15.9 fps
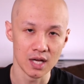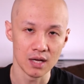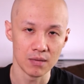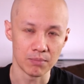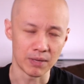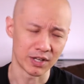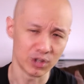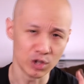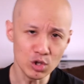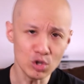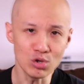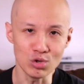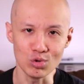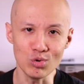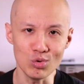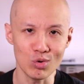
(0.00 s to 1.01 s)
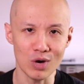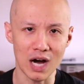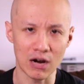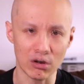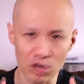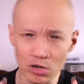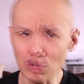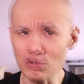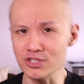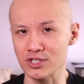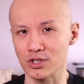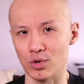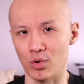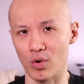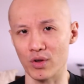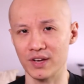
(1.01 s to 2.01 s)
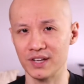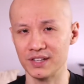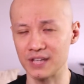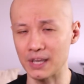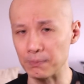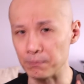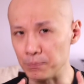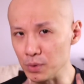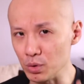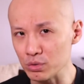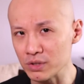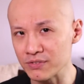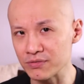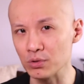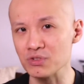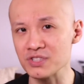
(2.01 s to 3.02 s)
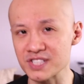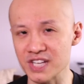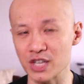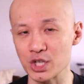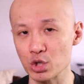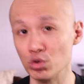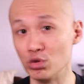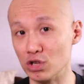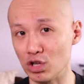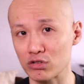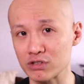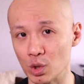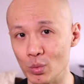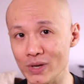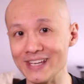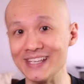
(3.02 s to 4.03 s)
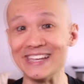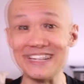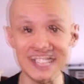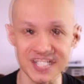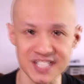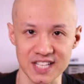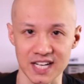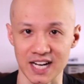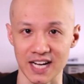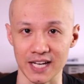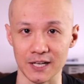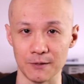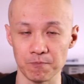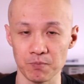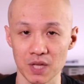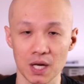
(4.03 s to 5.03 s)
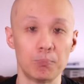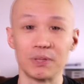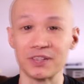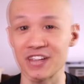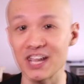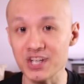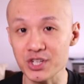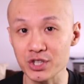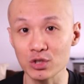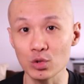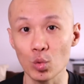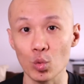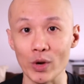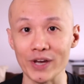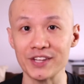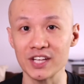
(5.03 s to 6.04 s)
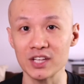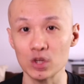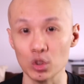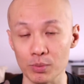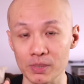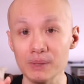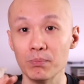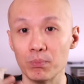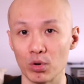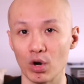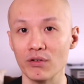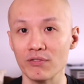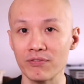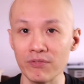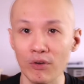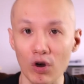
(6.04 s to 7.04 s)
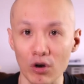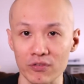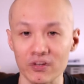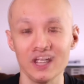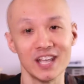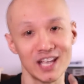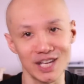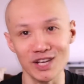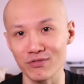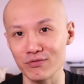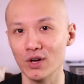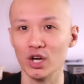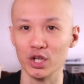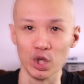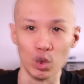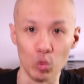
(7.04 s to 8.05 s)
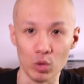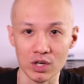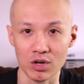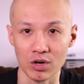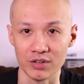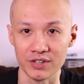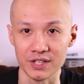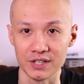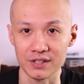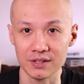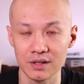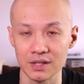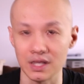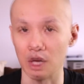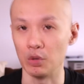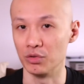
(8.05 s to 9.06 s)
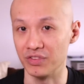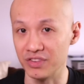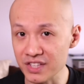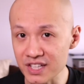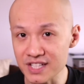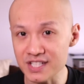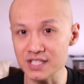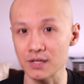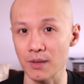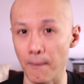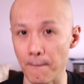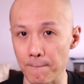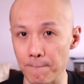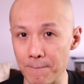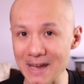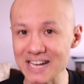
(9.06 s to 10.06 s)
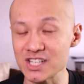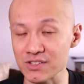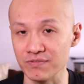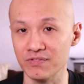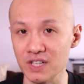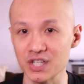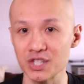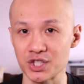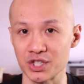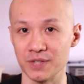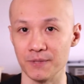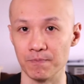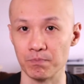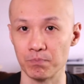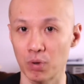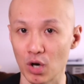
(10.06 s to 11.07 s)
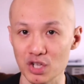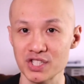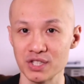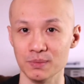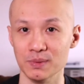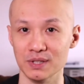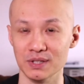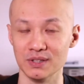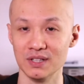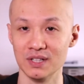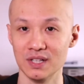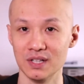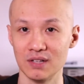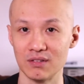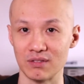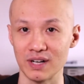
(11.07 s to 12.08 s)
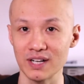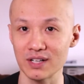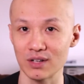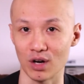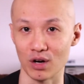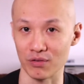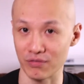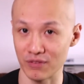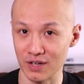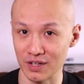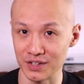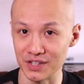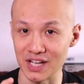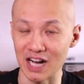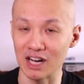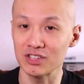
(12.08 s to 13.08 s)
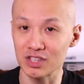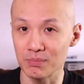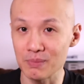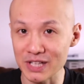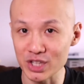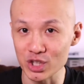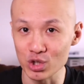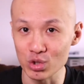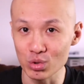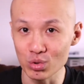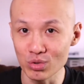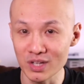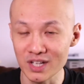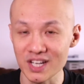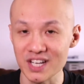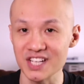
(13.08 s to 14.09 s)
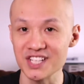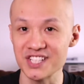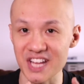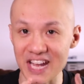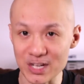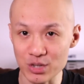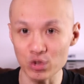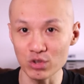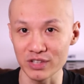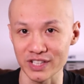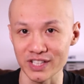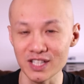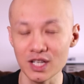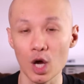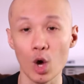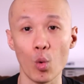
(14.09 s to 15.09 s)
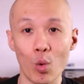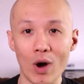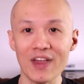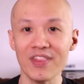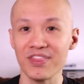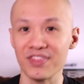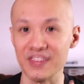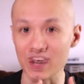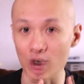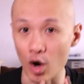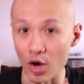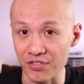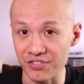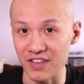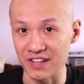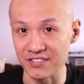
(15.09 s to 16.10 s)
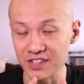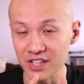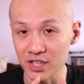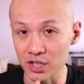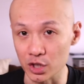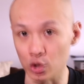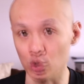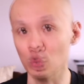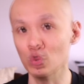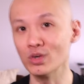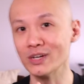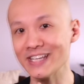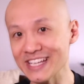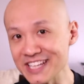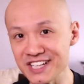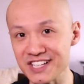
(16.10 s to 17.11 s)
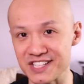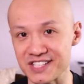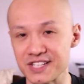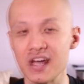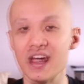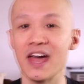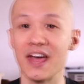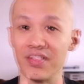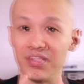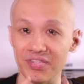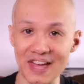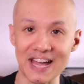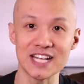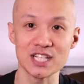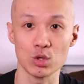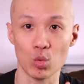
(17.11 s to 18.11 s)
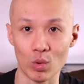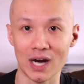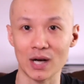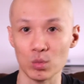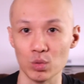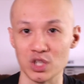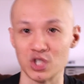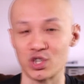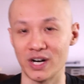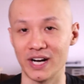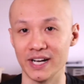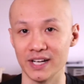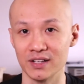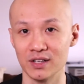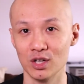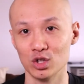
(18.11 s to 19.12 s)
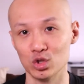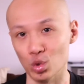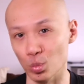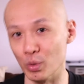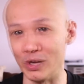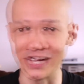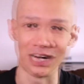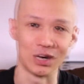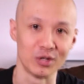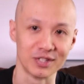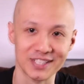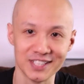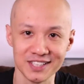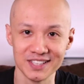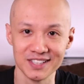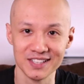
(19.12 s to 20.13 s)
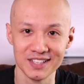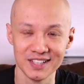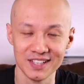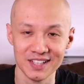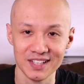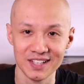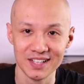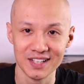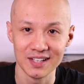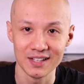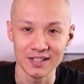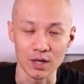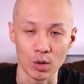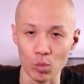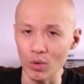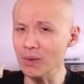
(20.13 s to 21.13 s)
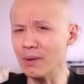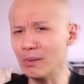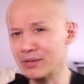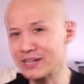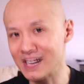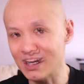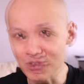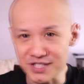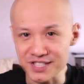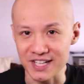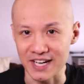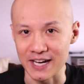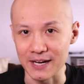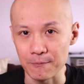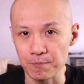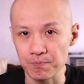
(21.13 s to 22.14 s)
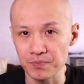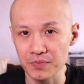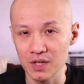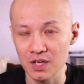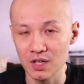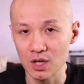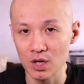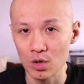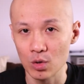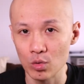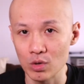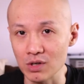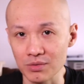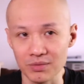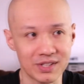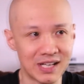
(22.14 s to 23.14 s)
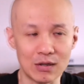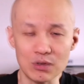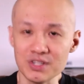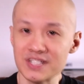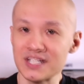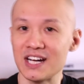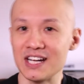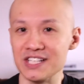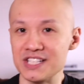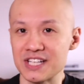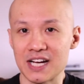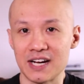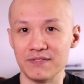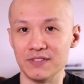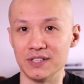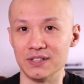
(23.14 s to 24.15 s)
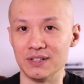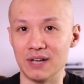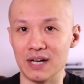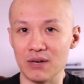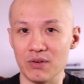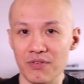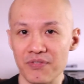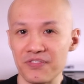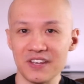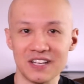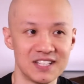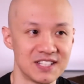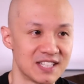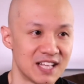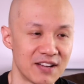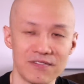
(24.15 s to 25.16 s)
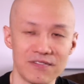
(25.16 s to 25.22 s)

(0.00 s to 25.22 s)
But you are also that beautiful statue locked away inside, a potential waiting to be brought forth if you work on it. Now, this best version possible, right, of the ultimate you is actually what the authentic you is, and that's what we're trying to bring out. Now, what about the outside? Well, the outside is covered with things like